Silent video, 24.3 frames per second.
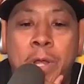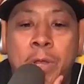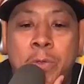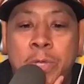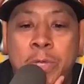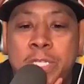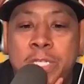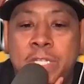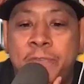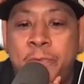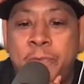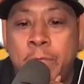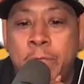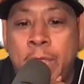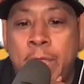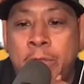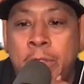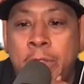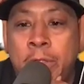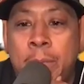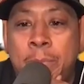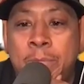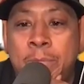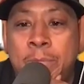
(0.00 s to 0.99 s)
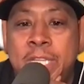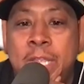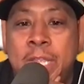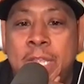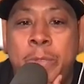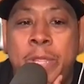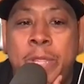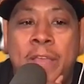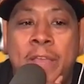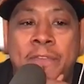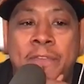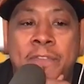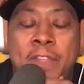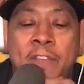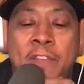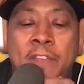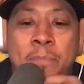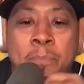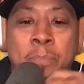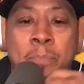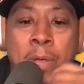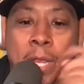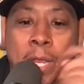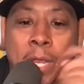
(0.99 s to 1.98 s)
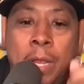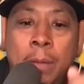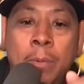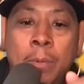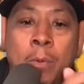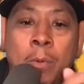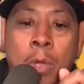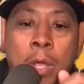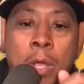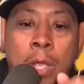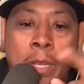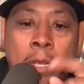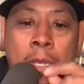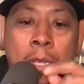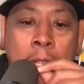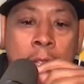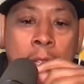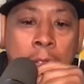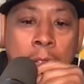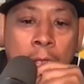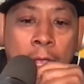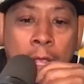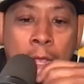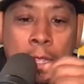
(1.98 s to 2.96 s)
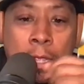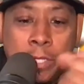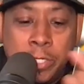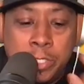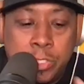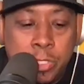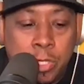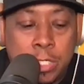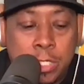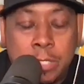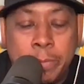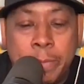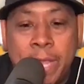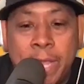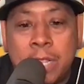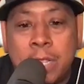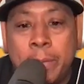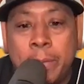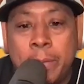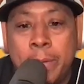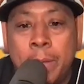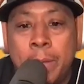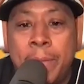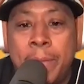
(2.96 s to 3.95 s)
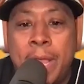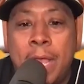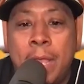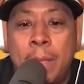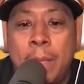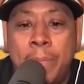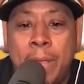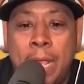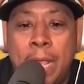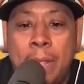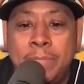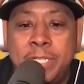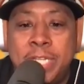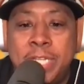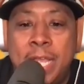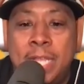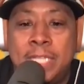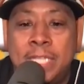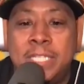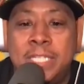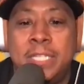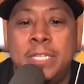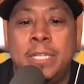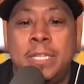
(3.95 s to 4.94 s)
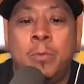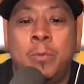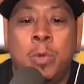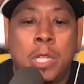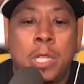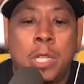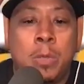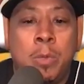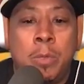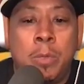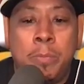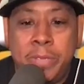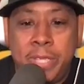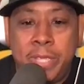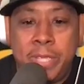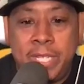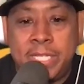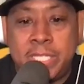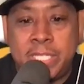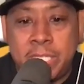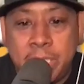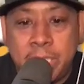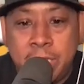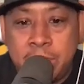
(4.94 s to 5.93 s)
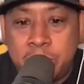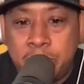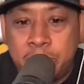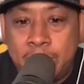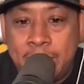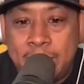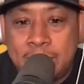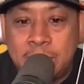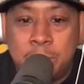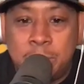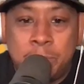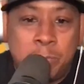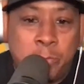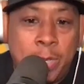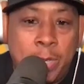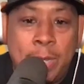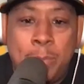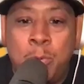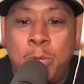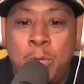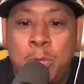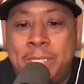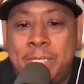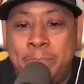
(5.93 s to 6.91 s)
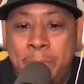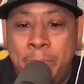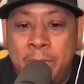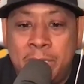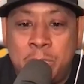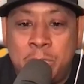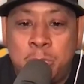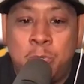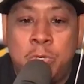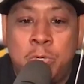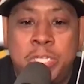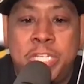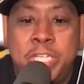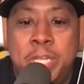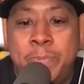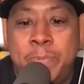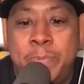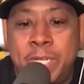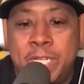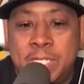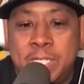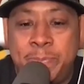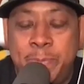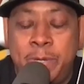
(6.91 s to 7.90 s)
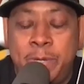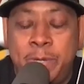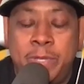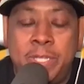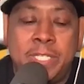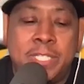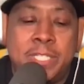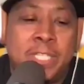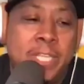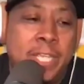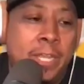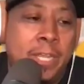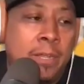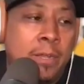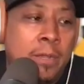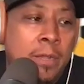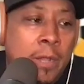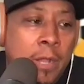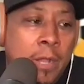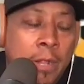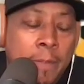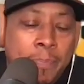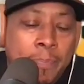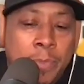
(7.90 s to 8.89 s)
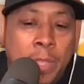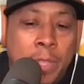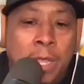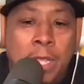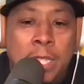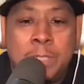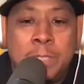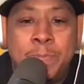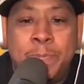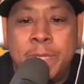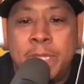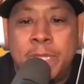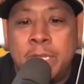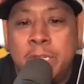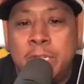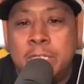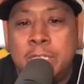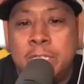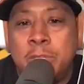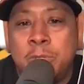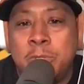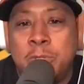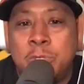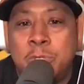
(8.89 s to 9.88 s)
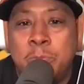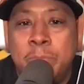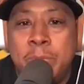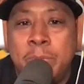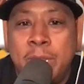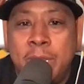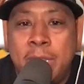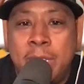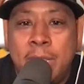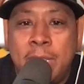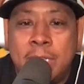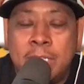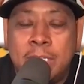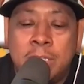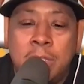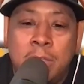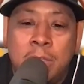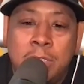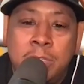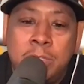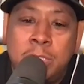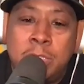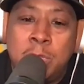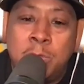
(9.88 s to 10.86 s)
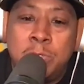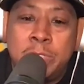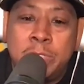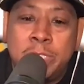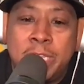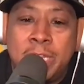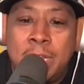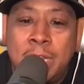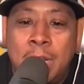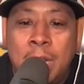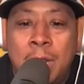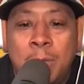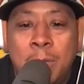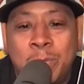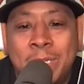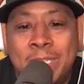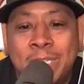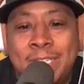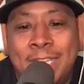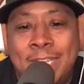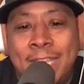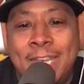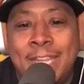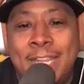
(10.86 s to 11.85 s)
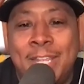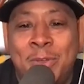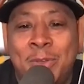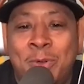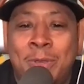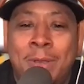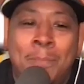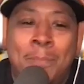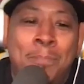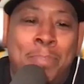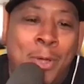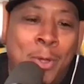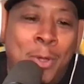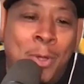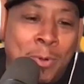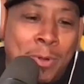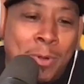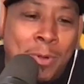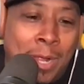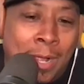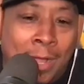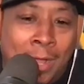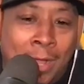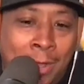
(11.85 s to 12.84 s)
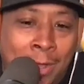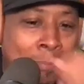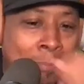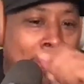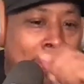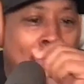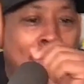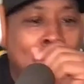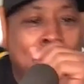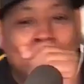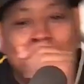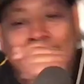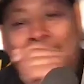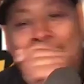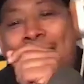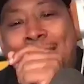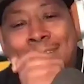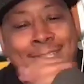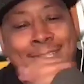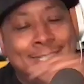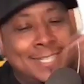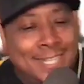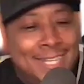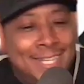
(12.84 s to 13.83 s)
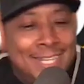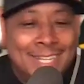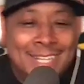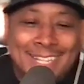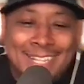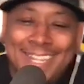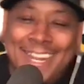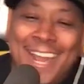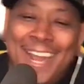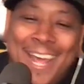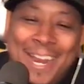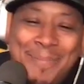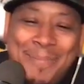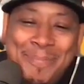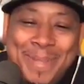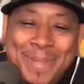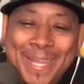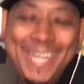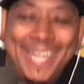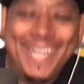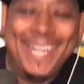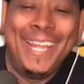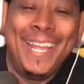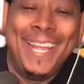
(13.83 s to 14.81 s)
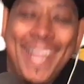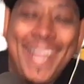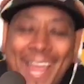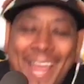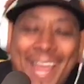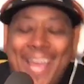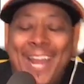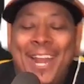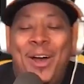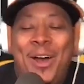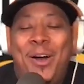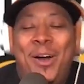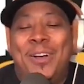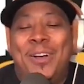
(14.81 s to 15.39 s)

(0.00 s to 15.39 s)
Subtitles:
question for you. I don't know how much time we have left, but number one, you talked about coming up behind Bob Johnson and working with BET. So that's some great mentorship and experience there. Speaking of your social media, I saw you toasting it up with Diddy on the boat. Oh my God. You know what I mean? And I